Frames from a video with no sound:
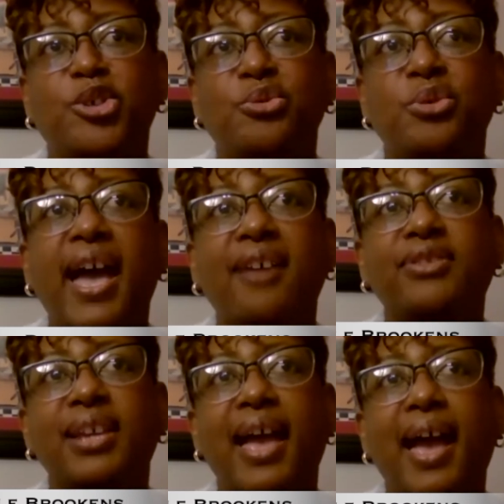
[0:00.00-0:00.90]
you
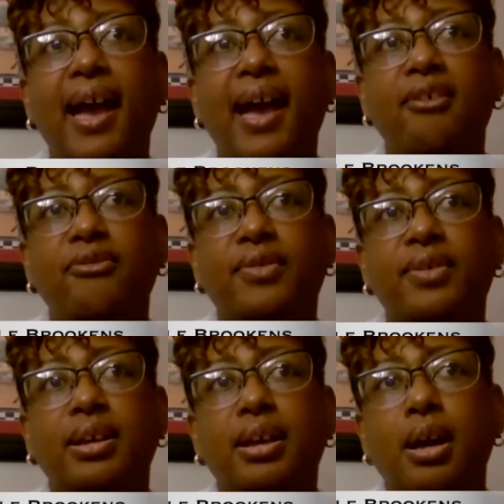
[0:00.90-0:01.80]
have to have
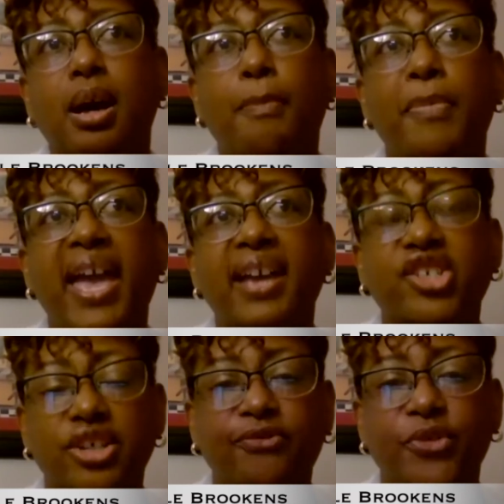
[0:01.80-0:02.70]
a
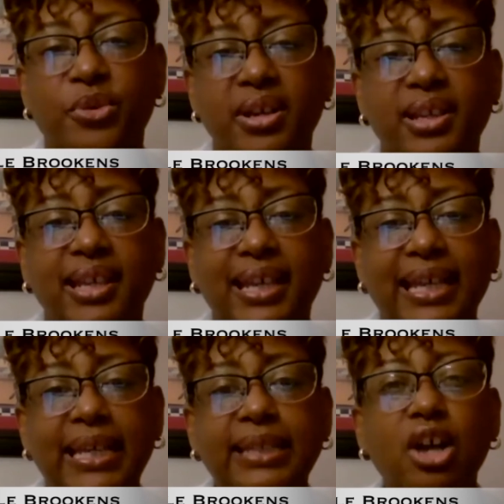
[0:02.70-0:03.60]
passion for it.
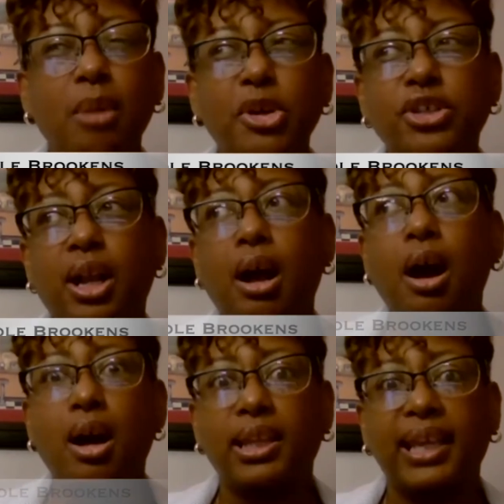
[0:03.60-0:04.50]
It's almost a
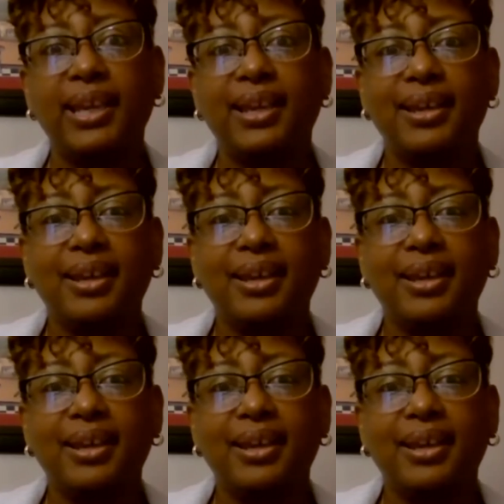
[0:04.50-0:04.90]
calling